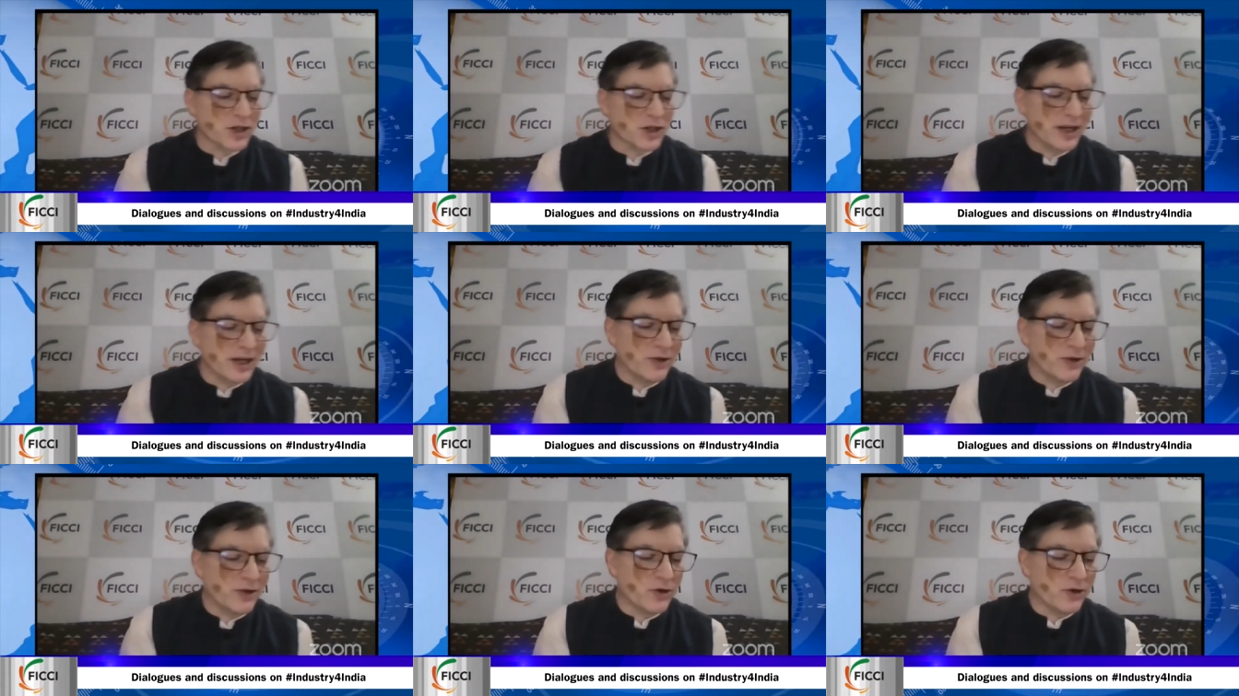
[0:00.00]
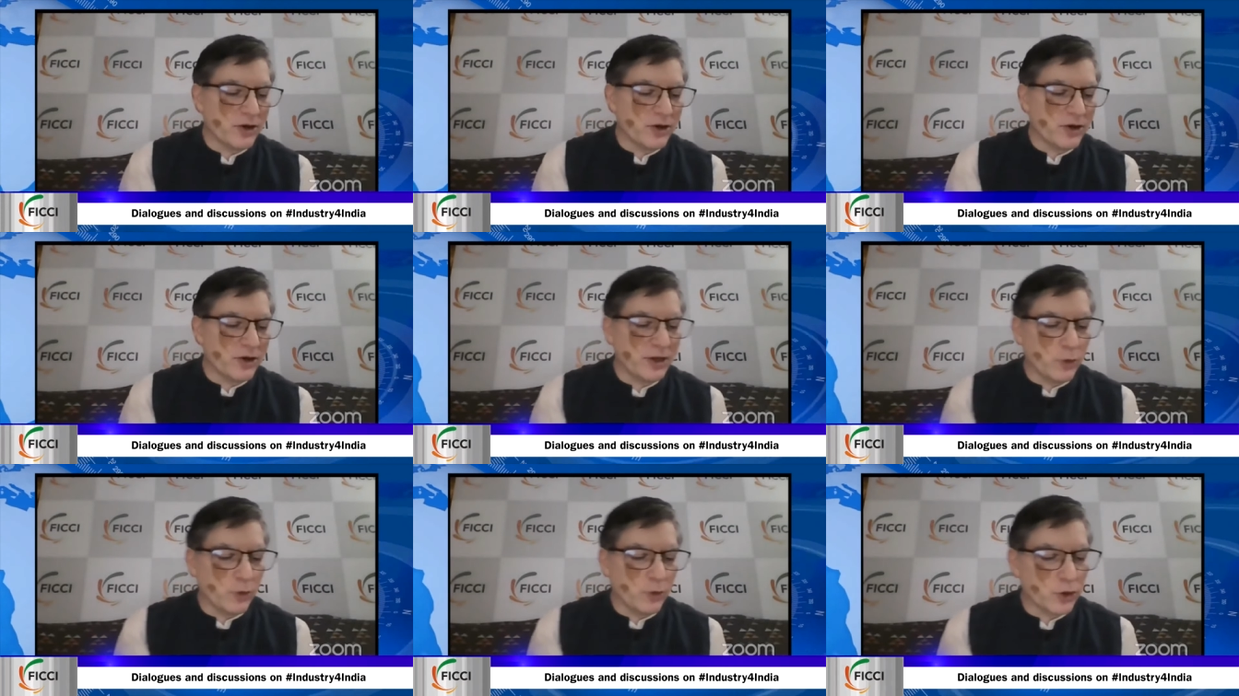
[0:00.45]
I don't
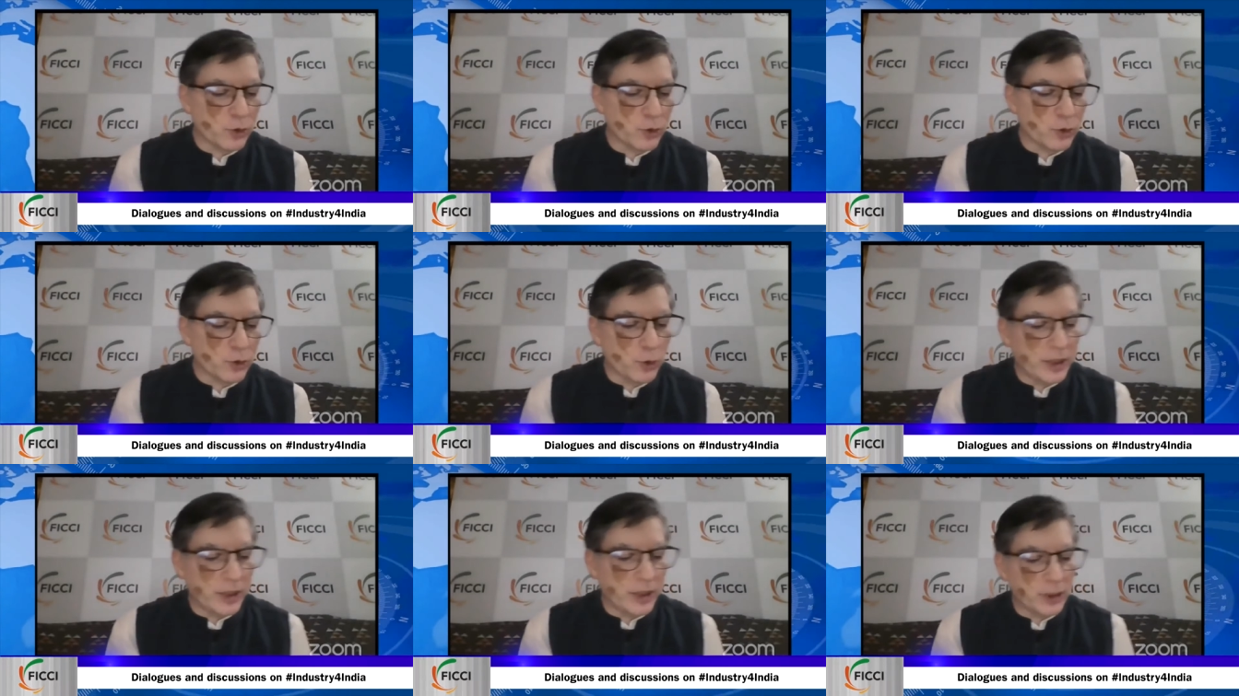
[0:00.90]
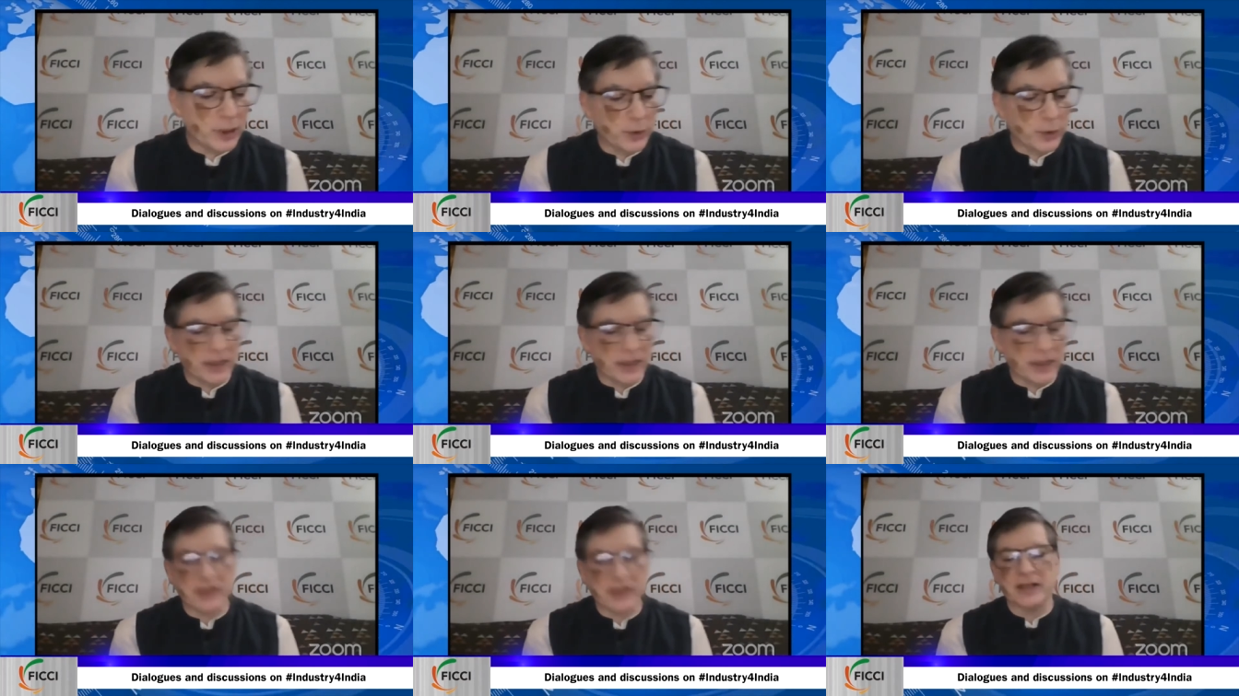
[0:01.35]
really want to go into
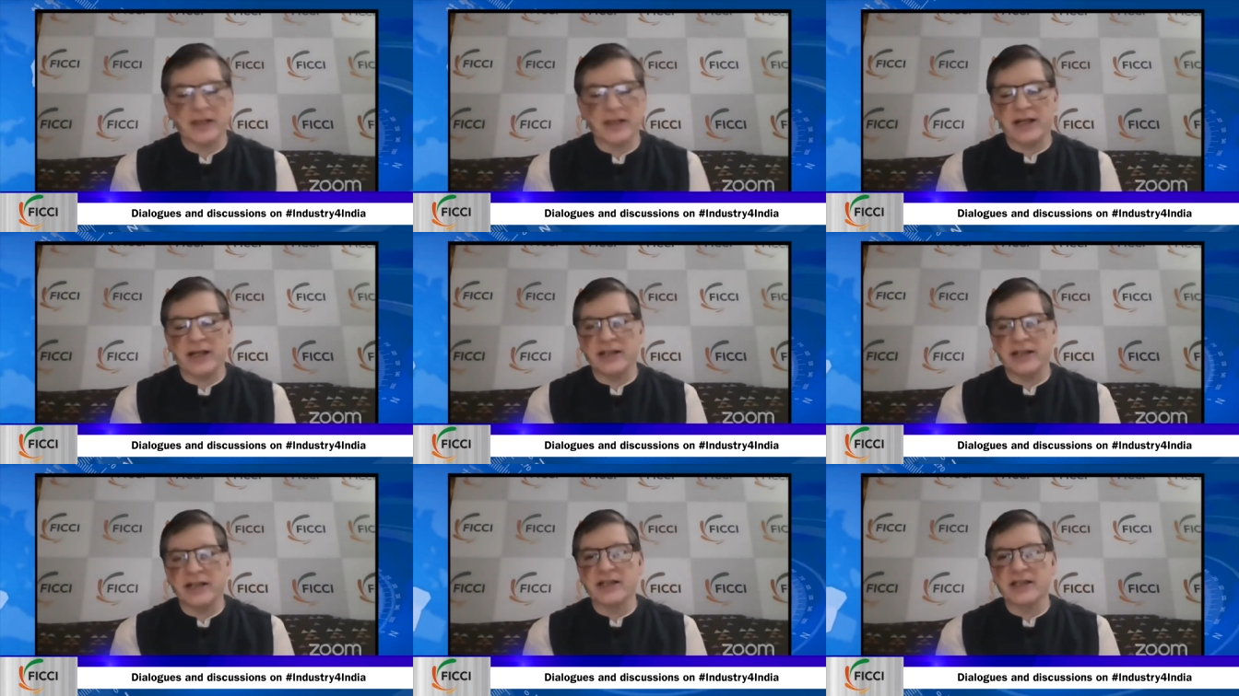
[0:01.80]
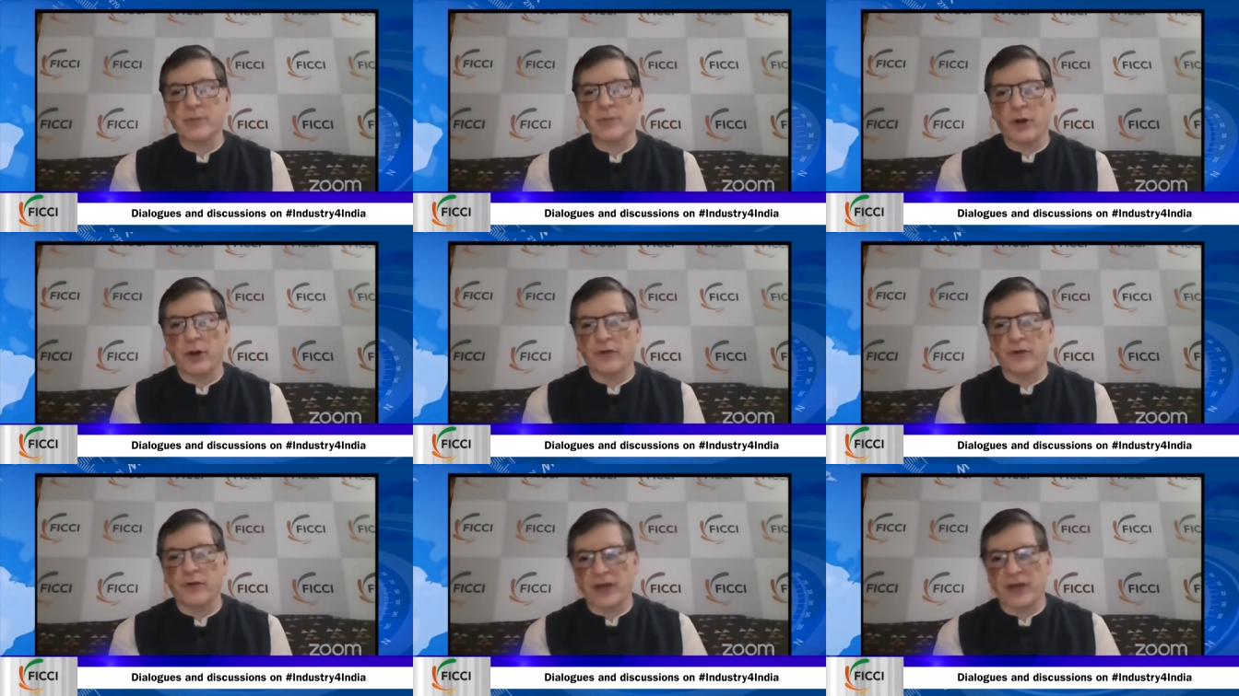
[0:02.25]
it uh, at this yes.
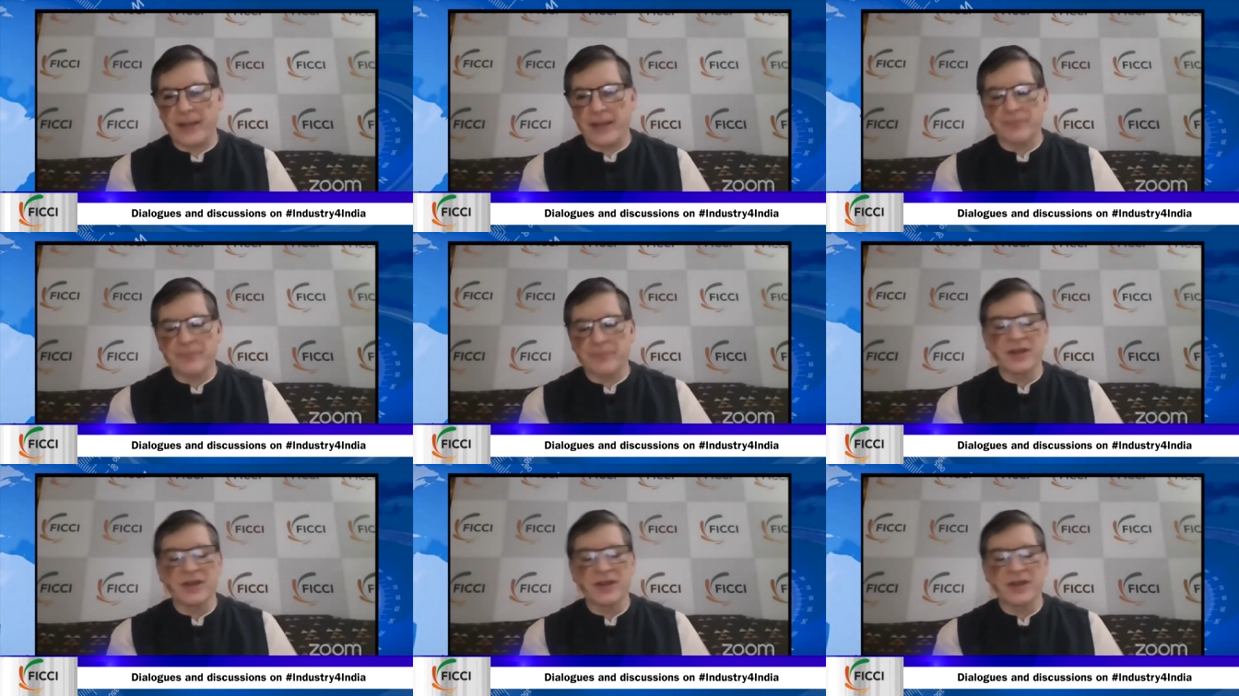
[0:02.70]
point in time.